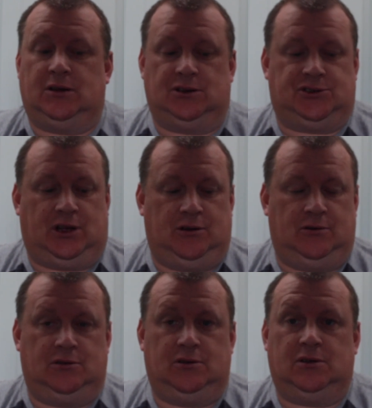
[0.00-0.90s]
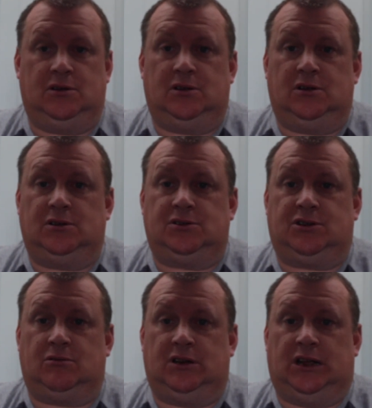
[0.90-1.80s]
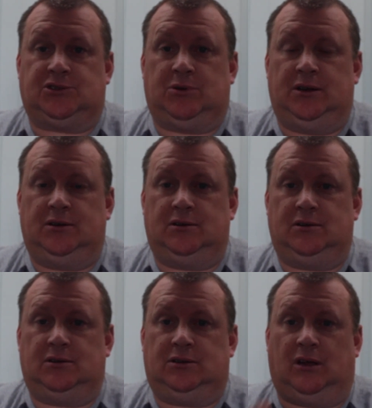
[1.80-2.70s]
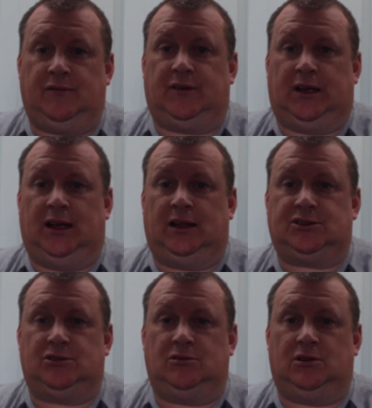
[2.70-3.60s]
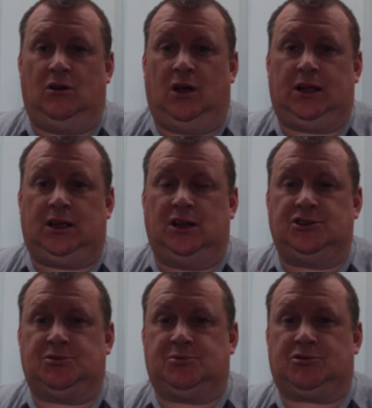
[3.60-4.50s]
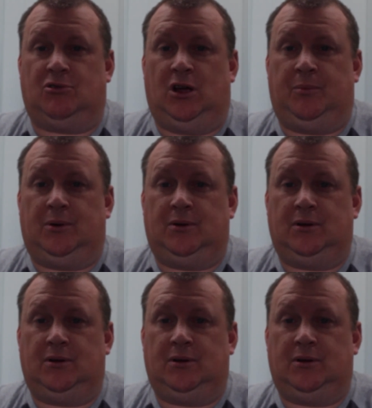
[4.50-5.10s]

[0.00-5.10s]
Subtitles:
So till the next one, don't forget to like and subscribe,